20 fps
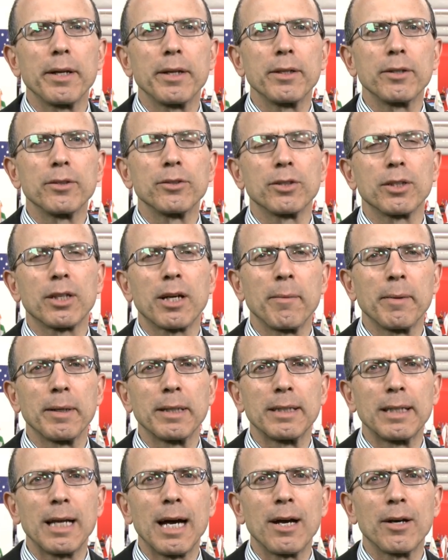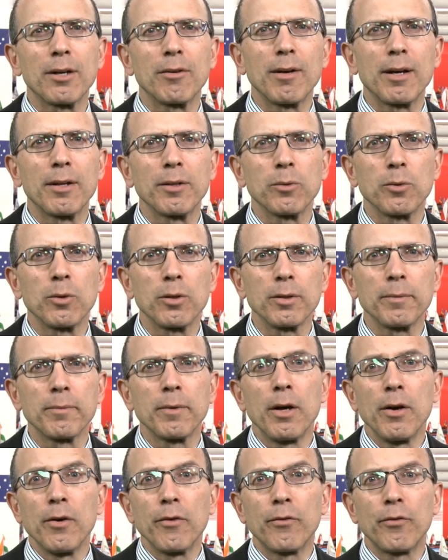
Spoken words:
yields are coming down around the world.